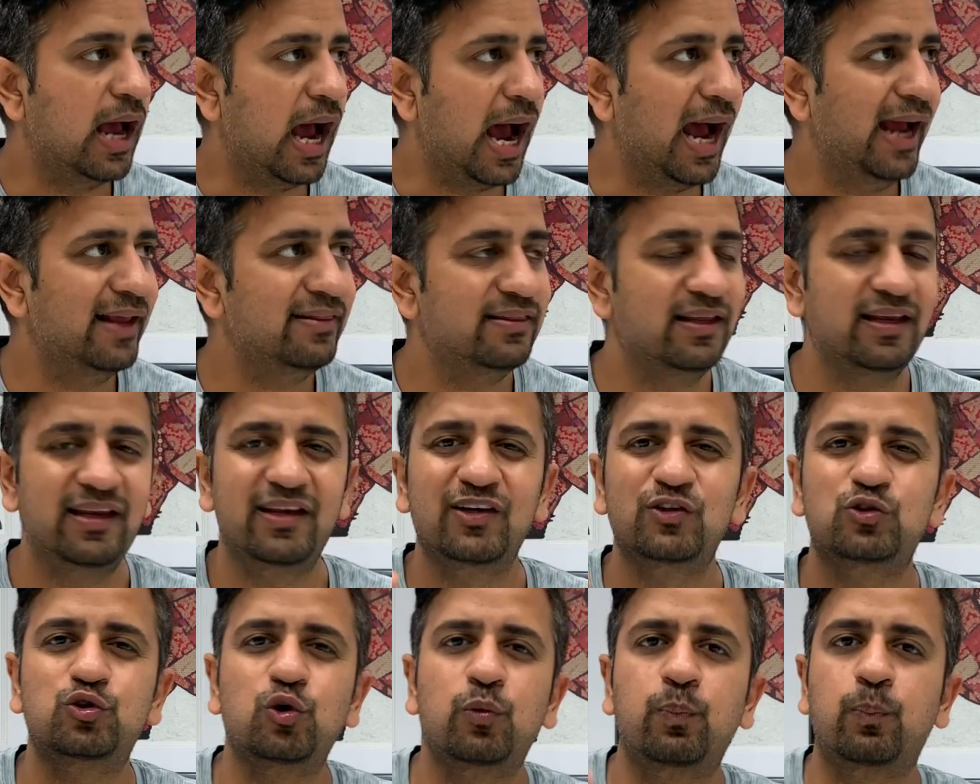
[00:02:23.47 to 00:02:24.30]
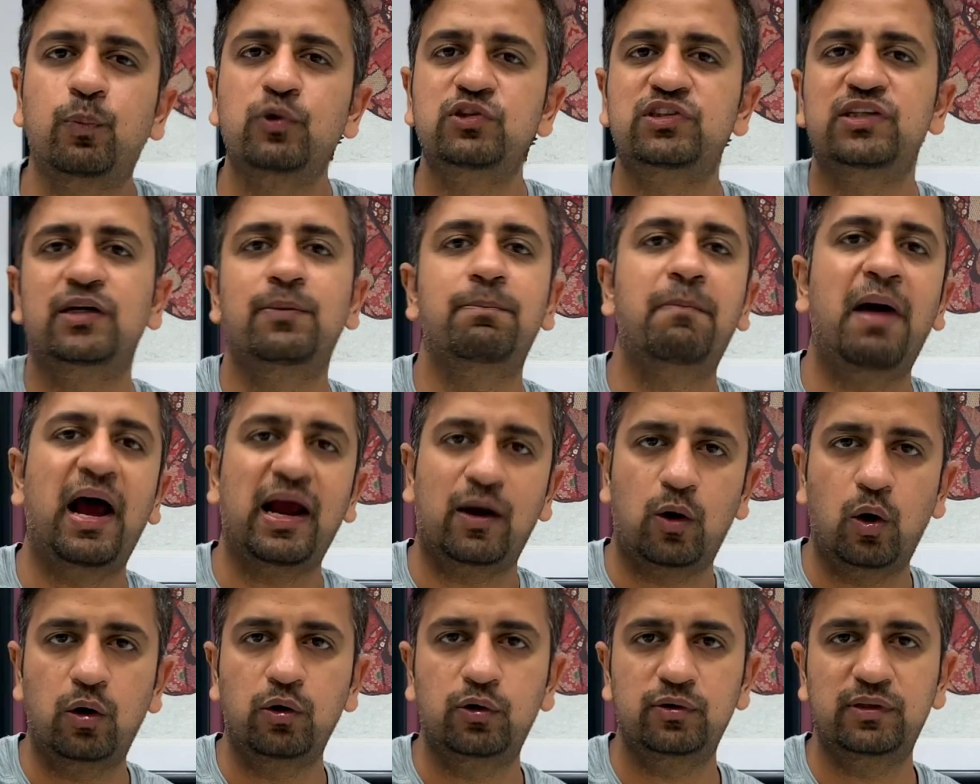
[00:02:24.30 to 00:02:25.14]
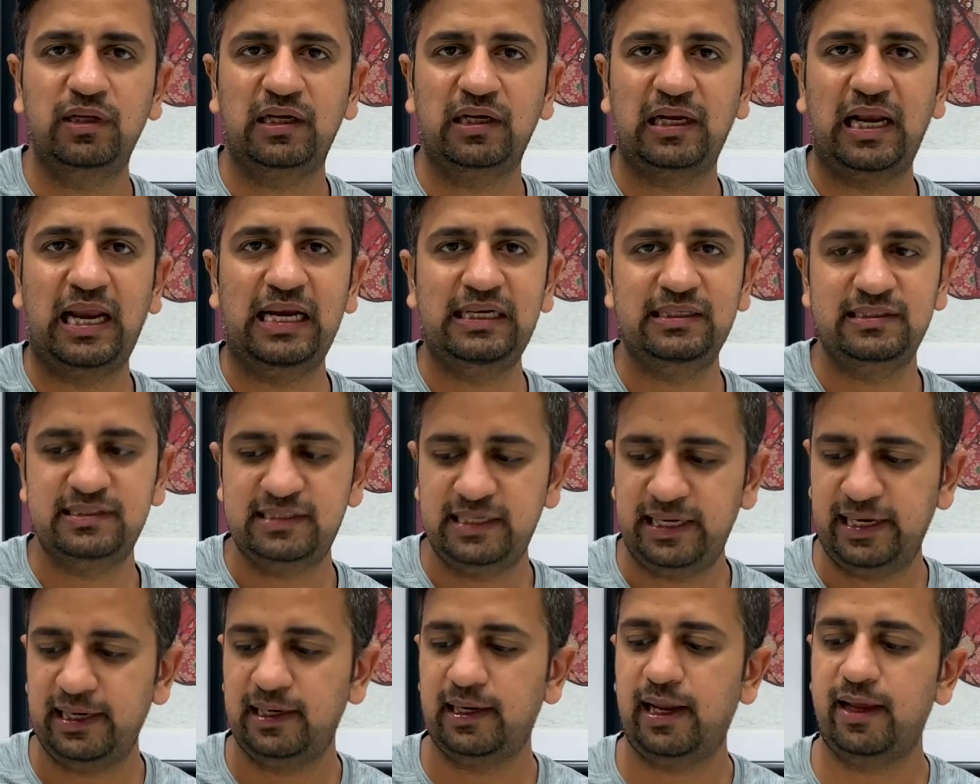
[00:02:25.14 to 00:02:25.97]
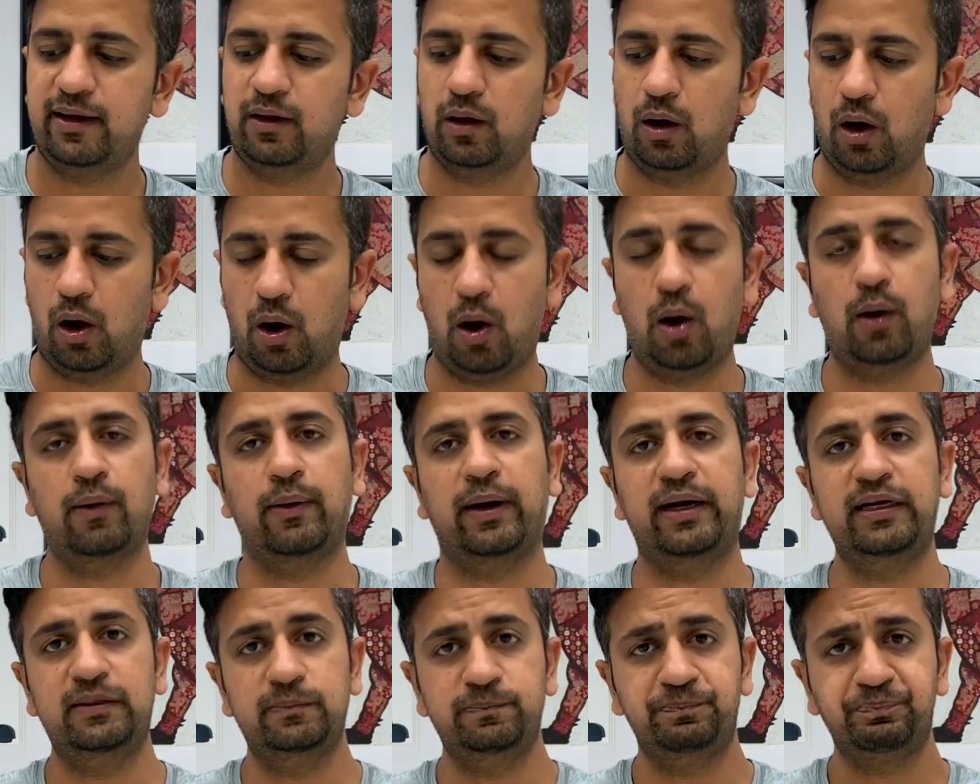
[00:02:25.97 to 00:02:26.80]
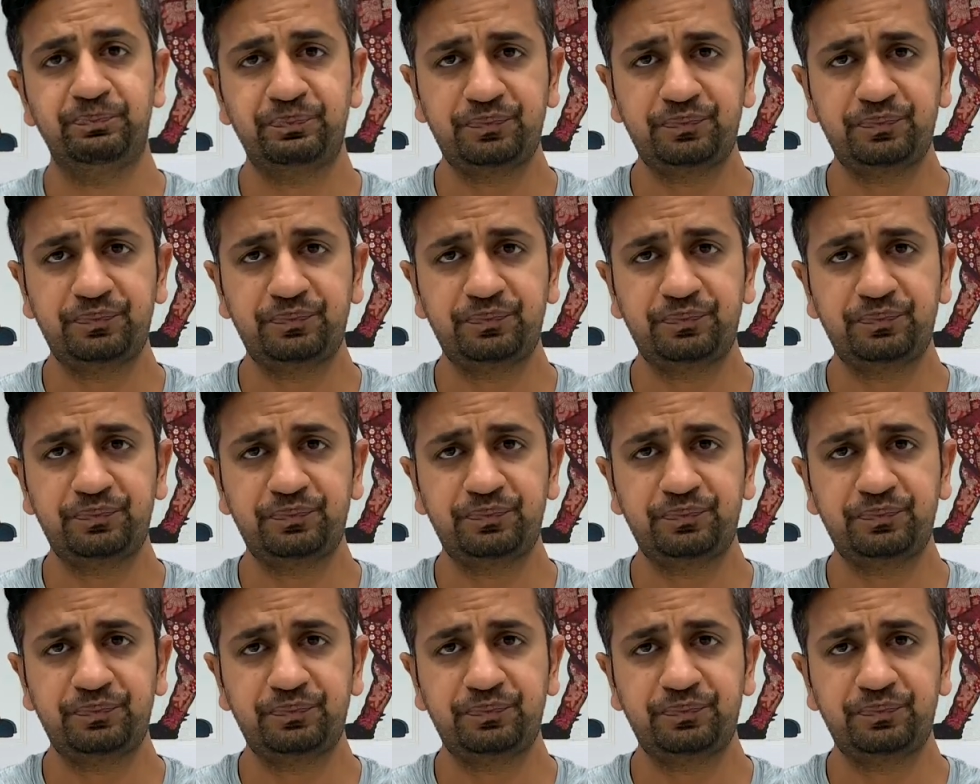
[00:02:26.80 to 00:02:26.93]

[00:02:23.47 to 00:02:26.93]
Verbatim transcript: I think you should push it back onto the client saying like, all right,